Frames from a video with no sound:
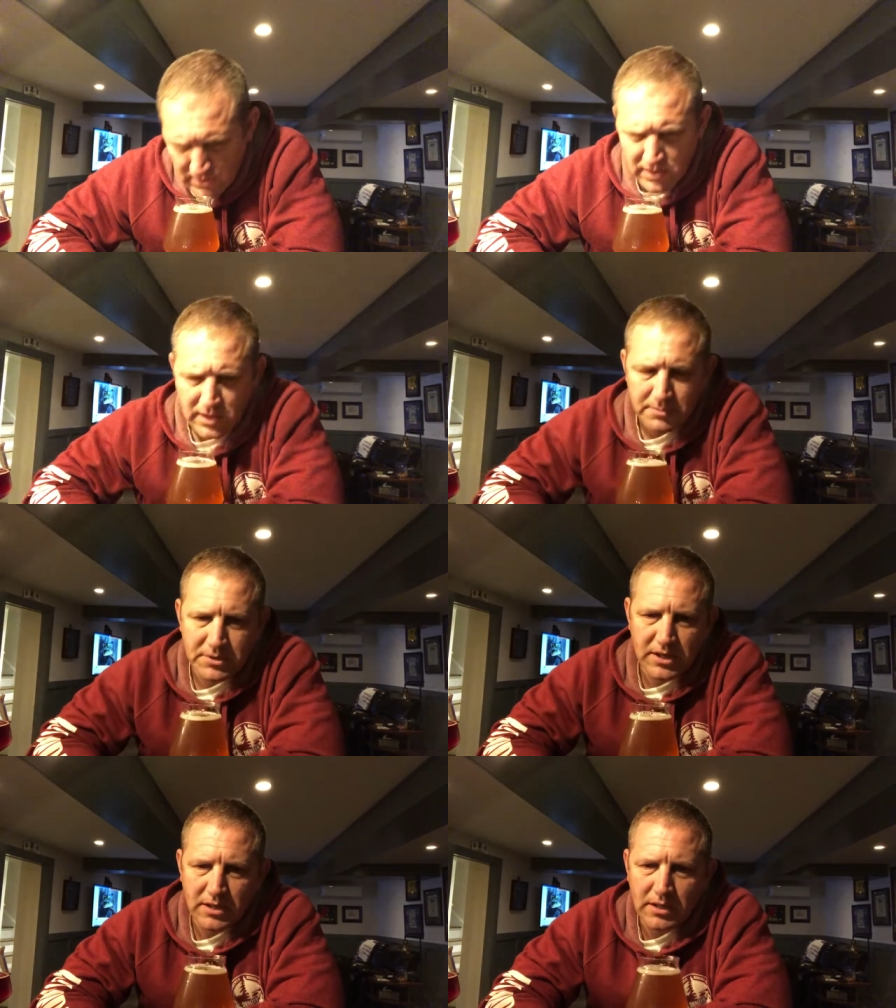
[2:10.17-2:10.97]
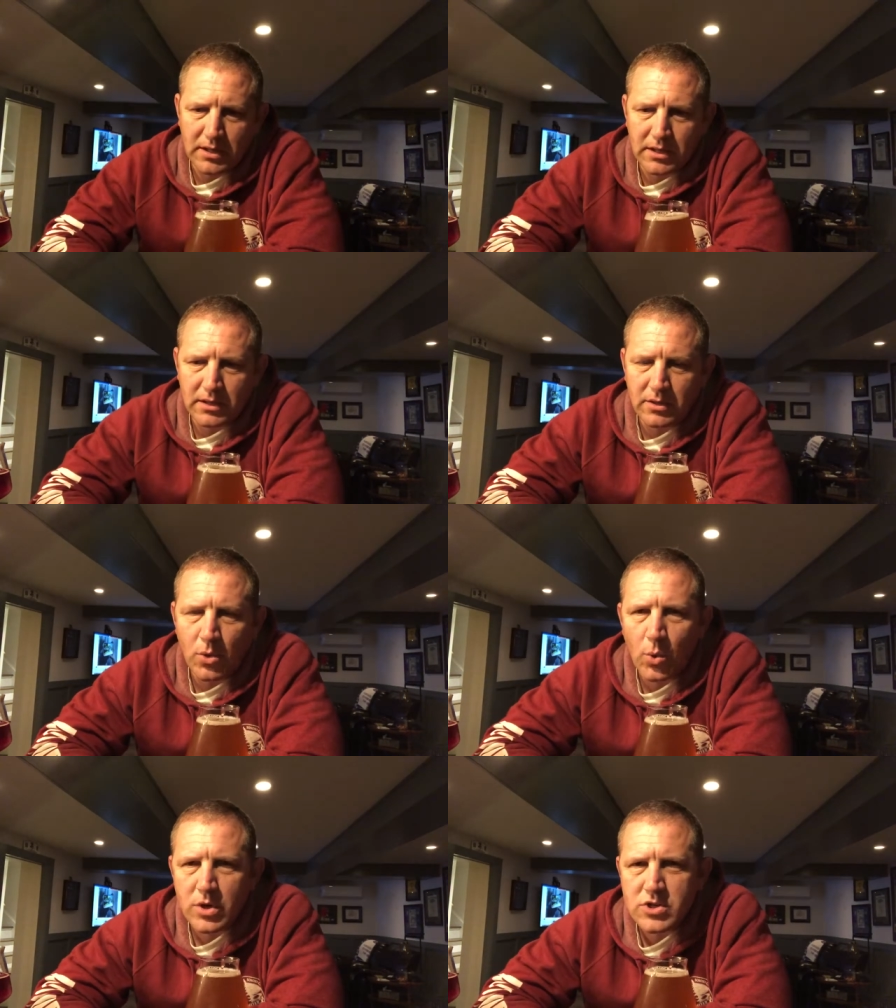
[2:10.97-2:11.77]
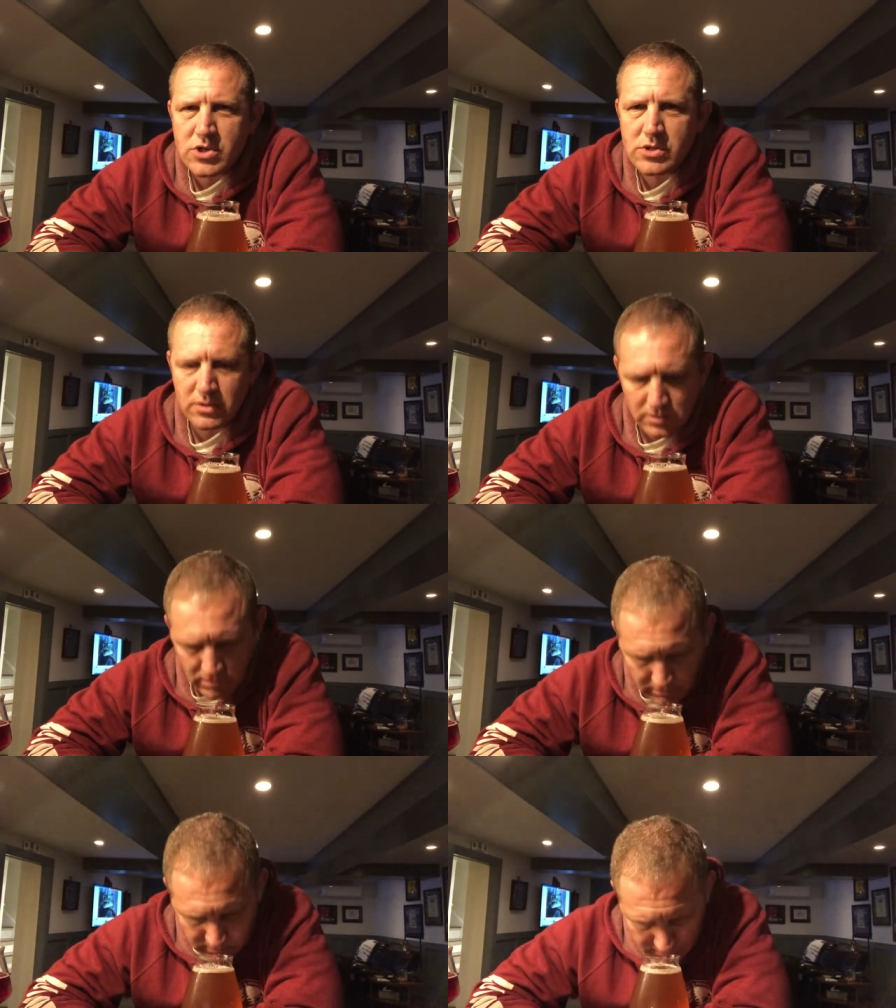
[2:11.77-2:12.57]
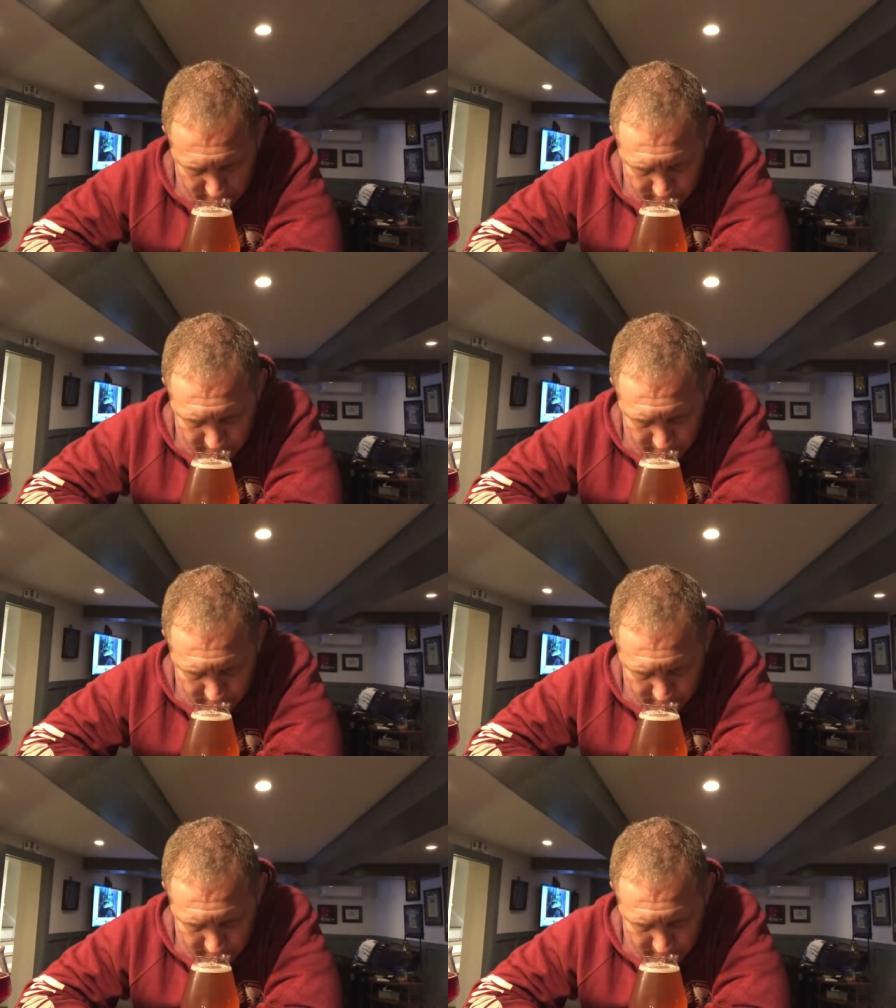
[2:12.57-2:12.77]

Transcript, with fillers: All right, I'm getting orange. Yeah,